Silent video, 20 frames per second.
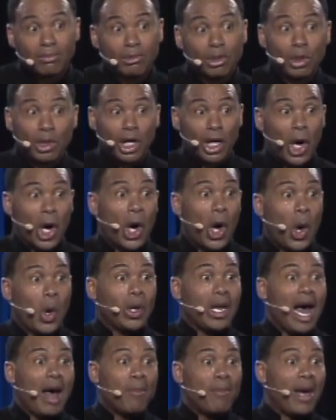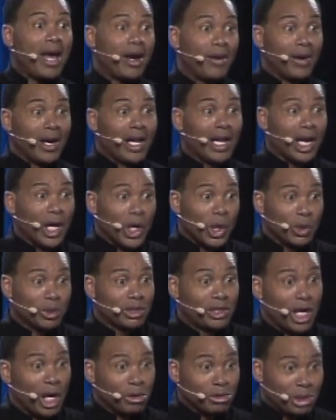You look a whole lot better in
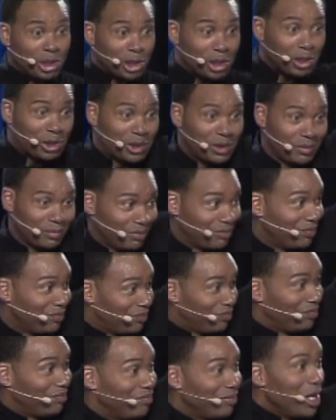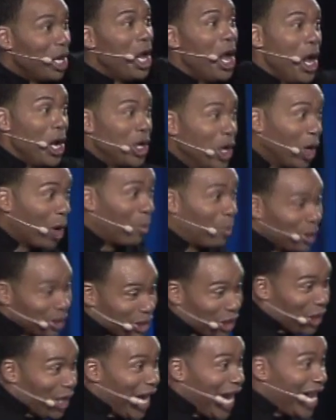clothes, don't you? You can put
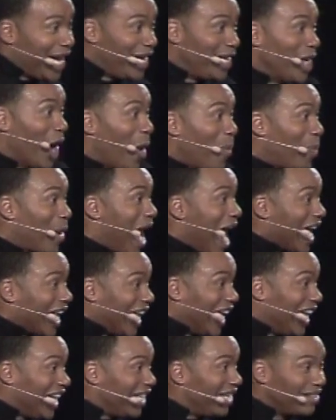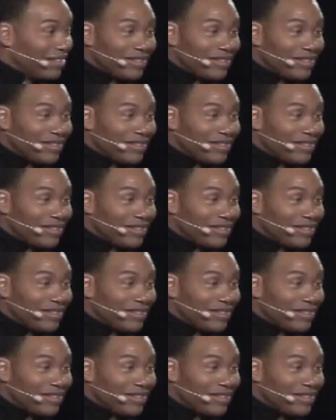your hand in your pocket.